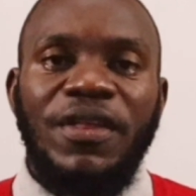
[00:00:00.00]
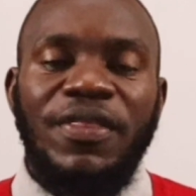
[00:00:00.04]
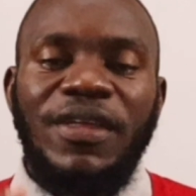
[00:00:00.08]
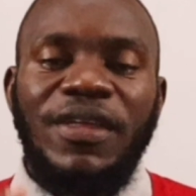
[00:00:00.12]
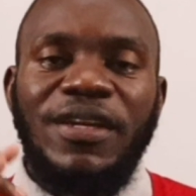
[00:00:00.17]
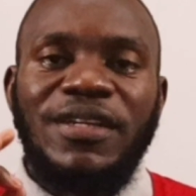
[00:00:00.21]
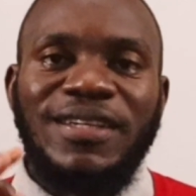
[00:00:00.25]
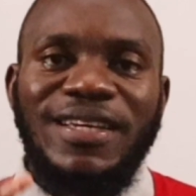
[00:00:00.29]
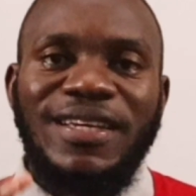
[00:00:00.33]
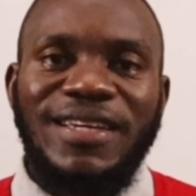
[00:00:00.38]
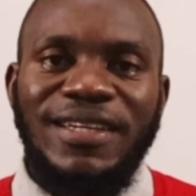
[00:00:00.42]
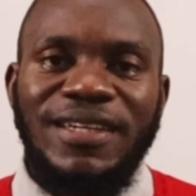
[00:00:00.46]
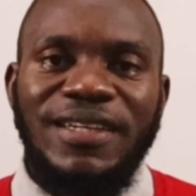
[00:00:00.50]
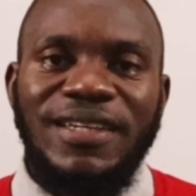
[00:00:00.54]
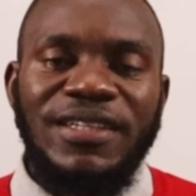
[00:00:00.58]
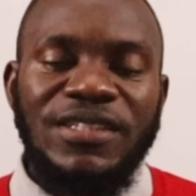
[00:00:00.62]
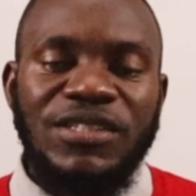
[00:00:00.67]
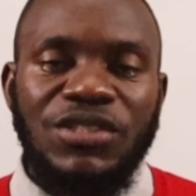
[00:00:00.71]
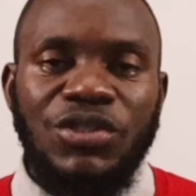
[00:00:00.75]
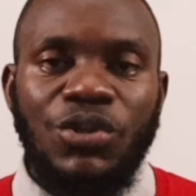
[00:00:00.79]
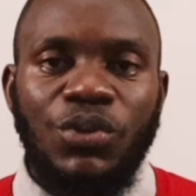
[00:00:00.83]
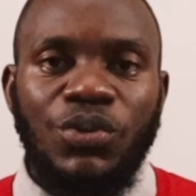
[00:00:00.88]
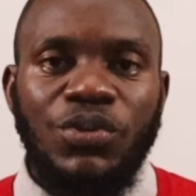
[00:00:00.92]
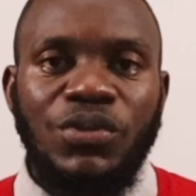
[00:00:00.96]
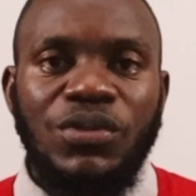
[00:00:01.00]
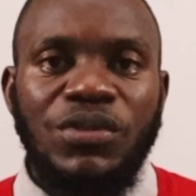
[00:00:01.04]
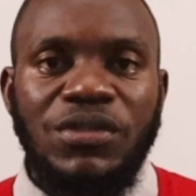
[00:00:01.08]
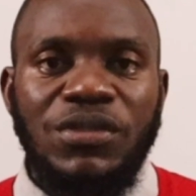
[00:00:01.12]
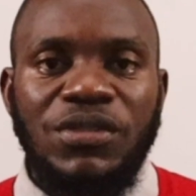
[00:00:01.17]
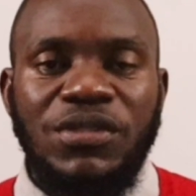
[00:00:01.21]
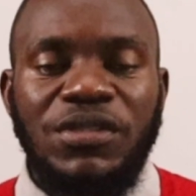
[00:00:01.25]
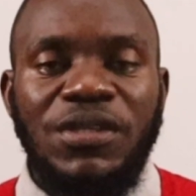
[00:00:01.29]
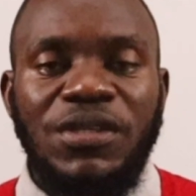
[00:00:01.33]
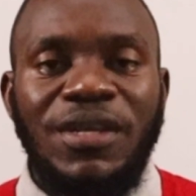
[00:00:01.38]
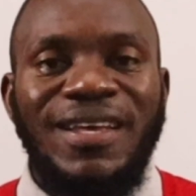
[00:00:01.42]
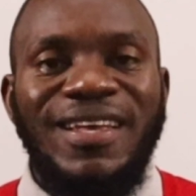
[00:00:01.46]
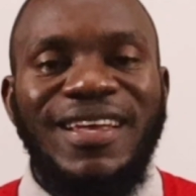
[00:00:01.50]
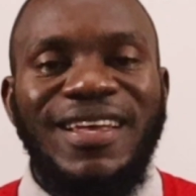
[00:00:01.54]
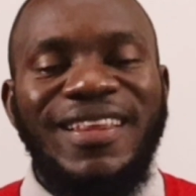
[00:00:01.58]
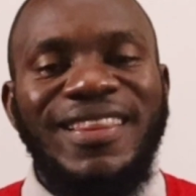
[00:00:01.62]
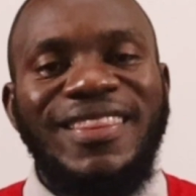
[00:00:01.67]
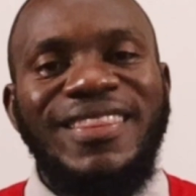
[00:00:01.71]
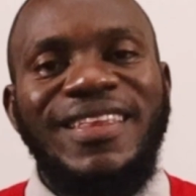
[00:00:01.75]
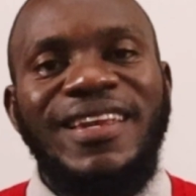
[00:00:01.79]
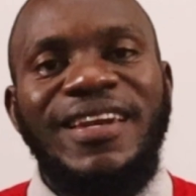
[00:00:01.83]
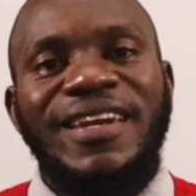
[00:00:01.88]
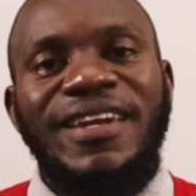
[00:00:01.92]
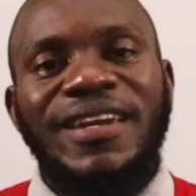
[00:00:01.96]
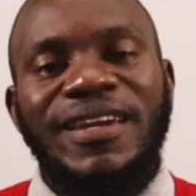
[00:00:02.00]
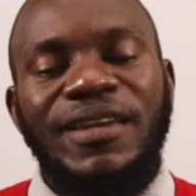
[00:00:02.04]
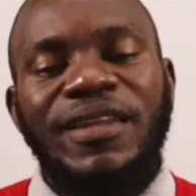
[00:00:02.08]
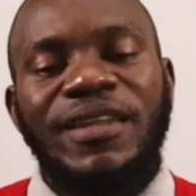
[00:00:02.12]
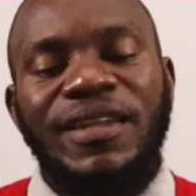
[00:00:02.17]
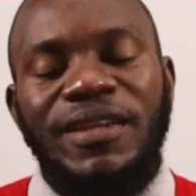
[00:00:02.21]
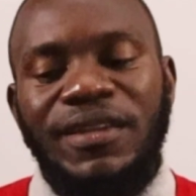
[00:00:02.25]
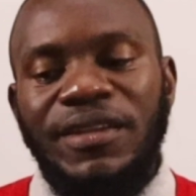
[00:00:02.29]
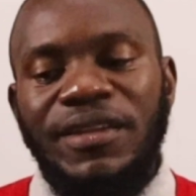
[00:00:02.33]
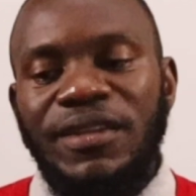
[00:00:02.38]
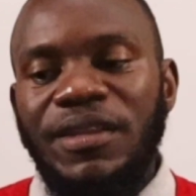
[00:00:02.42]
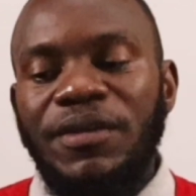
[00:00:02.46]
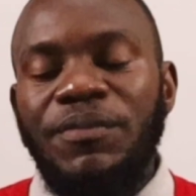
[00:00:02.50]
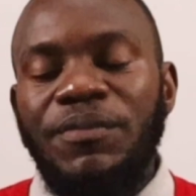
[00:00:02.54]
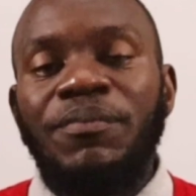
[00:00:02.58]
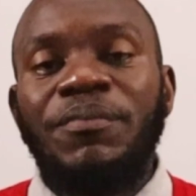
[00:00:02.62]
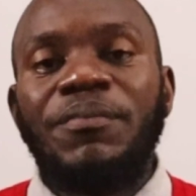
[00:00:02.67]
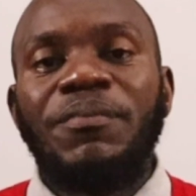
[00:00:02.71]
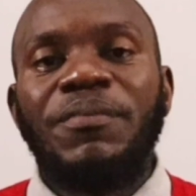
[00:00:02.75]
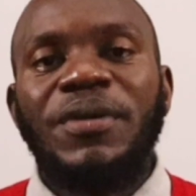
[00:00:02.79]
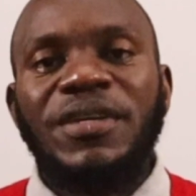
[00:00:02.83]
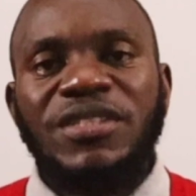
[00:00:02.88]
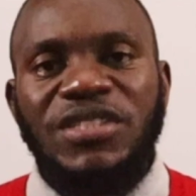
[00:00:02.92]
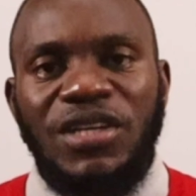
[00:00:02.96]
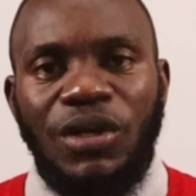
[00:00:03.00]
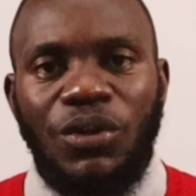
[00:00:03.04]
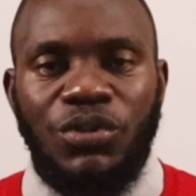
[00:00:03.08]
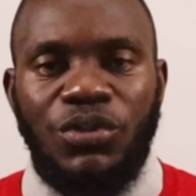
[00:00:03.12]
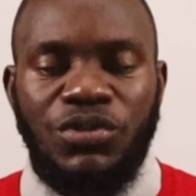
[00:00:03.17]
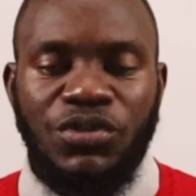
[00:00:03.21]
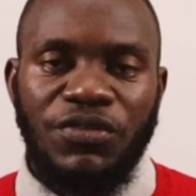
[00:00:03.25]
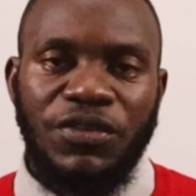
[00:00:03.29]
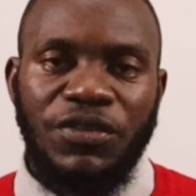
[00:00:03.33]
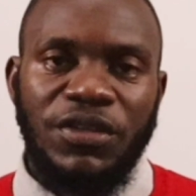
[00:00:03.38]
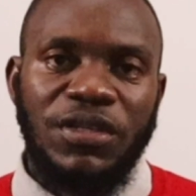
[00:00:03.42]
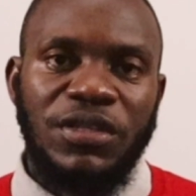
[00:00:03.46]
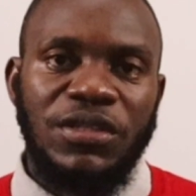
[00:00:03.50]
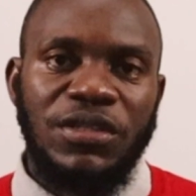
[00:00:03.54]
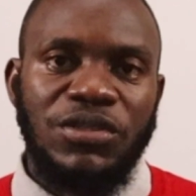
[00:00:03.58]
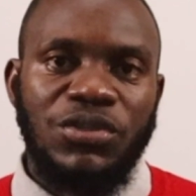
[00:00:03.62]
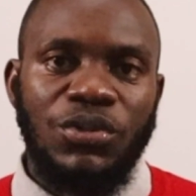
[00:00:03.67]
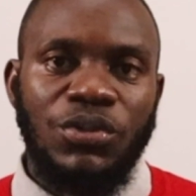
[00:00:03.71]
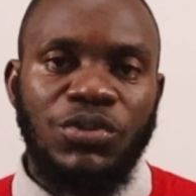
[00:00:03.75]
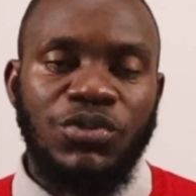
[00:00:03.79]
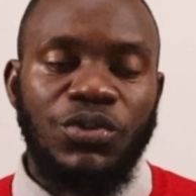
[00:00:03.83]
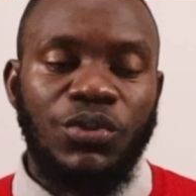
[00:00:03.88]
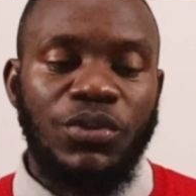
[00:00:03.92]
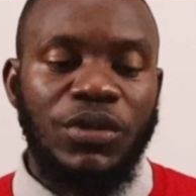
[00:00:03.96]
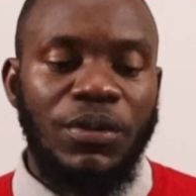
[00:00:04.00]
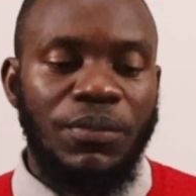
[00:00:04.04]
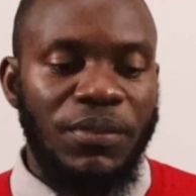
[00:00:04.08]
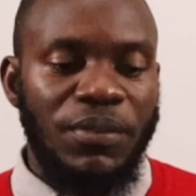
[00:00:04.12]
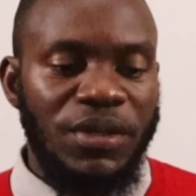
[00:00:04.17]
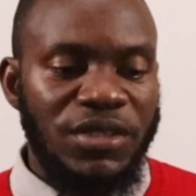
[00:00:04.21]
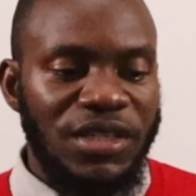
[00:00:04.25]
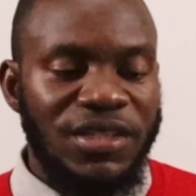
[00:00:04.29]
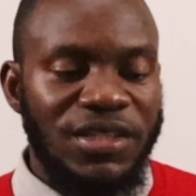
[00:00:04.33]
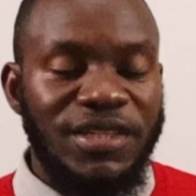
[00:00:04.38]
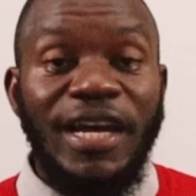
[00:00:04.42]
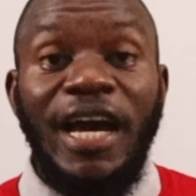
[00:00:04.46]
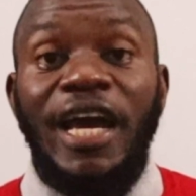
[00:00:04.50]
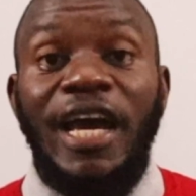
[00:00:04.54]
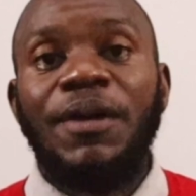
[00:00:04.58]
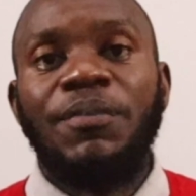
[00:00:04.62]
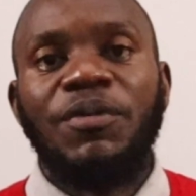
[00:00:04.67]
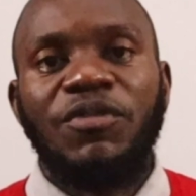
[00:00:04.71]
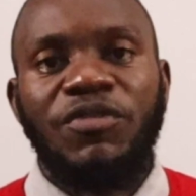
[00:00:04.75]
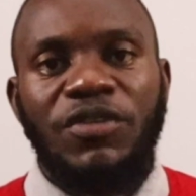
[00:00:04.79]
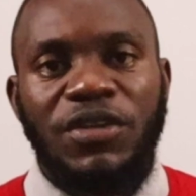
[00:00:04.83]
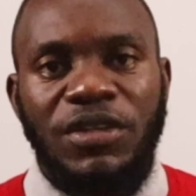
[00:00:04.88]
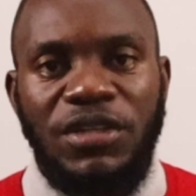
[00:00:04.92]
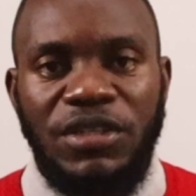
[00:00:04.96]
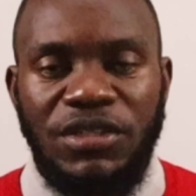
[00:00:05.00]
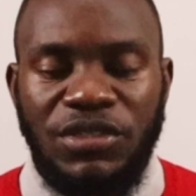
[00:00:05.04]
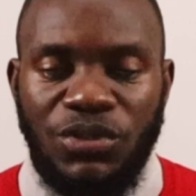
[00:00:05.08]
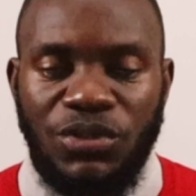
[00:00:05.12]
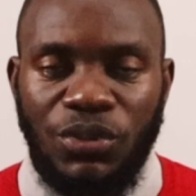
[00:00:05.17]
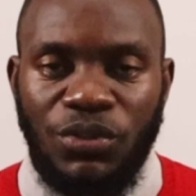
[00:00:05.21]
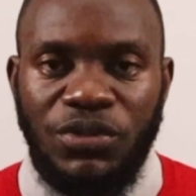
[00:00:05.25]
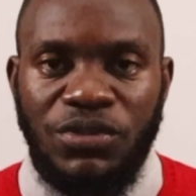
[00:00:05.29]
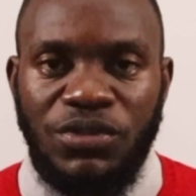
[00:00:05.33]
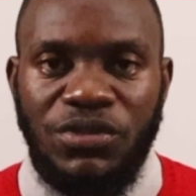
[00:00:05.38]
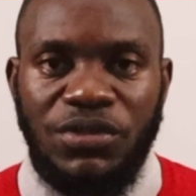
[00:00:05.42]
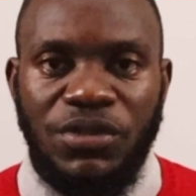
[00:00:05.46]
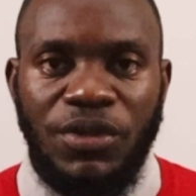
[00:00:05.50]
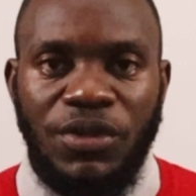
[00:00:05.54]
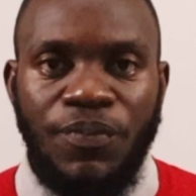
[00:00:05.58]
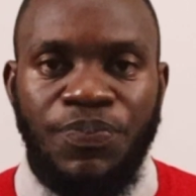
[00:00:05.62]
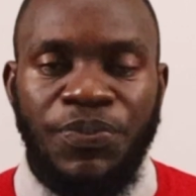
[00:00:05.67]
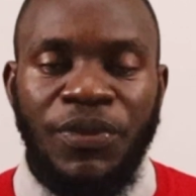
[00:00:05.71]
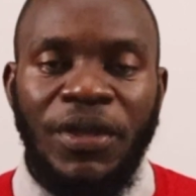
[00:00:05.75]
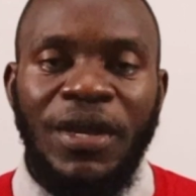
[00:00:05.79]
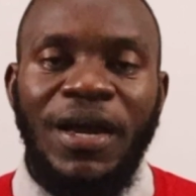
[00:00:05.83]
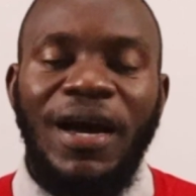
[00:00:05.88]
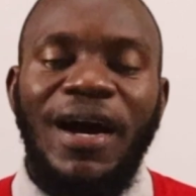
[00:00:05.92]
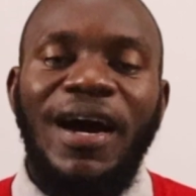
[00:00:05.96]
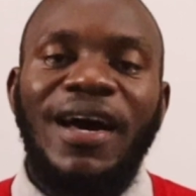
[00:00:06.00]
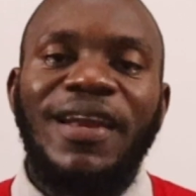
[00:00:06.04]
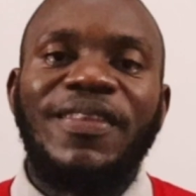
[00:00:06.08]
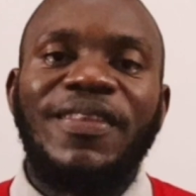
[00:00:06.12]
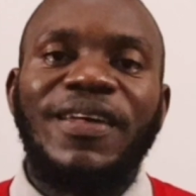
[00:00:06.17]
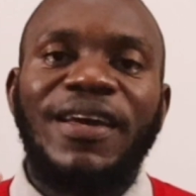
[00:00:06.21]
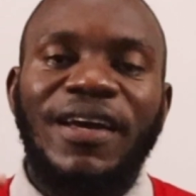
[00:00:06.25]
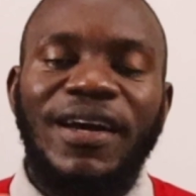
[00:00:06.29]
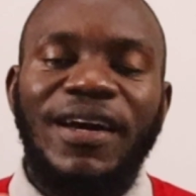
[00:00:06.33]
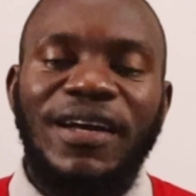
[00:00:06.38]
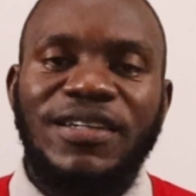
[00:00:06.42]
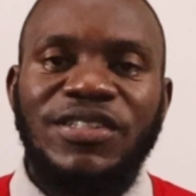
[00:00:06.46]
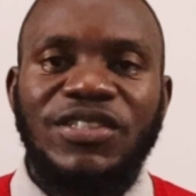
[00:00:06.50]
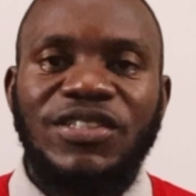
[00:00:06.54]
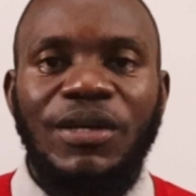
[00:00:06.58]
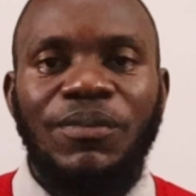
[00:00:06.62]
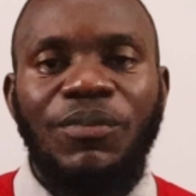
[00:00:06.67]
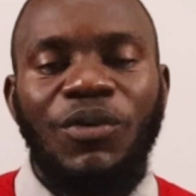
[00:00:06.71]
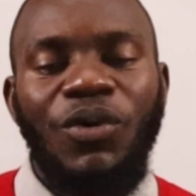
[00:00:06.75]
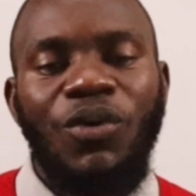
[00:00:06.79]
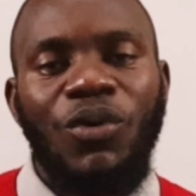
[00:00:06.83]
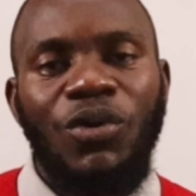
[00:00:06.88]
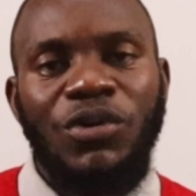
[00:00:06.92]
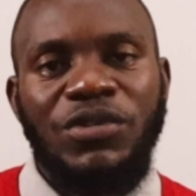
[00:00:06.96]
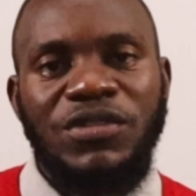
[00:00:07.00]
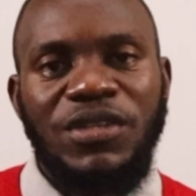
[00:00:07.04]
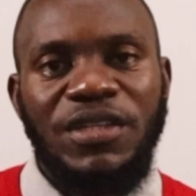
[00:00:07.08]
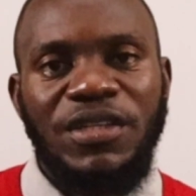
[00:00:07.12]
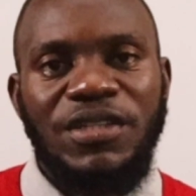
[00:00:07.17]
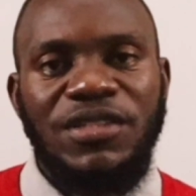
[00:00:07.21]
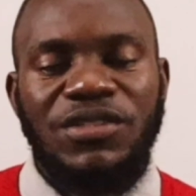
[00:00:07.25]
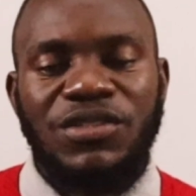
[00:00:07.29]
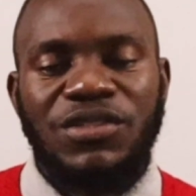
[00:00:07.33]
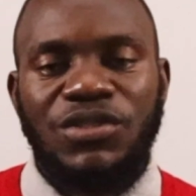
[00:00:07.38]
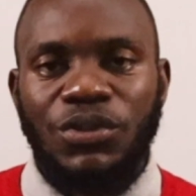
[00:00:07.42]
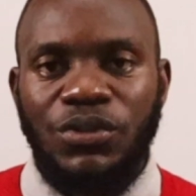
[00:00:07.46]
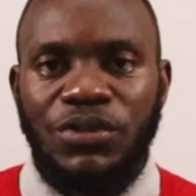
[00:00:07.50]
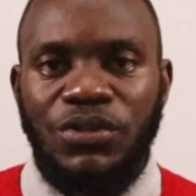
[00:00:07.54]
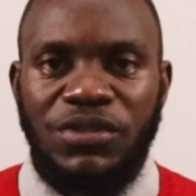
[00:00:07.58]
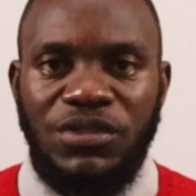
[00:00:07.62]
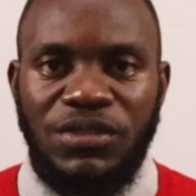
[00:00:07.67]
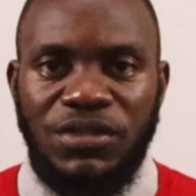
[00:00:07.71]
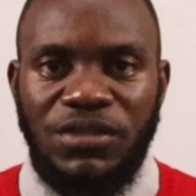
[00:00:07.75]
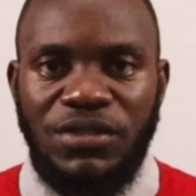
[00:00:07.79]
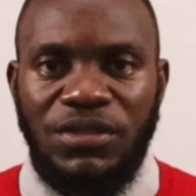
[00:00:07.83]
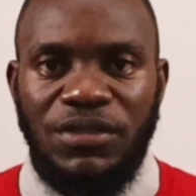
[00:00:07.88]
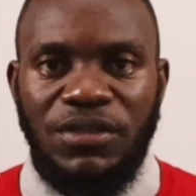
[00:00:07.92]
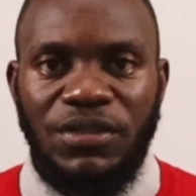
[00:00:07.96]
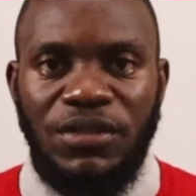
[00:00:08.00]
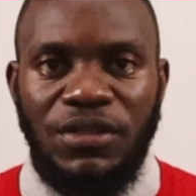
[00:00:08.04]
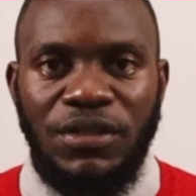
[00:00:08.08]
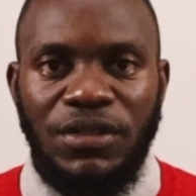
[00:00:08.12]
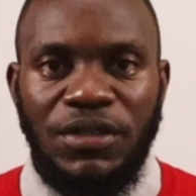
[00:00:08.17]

that kidney stones, the, the, the major cause of kidney stones, or the major type of kidney stones, are the calcium oxalate stones.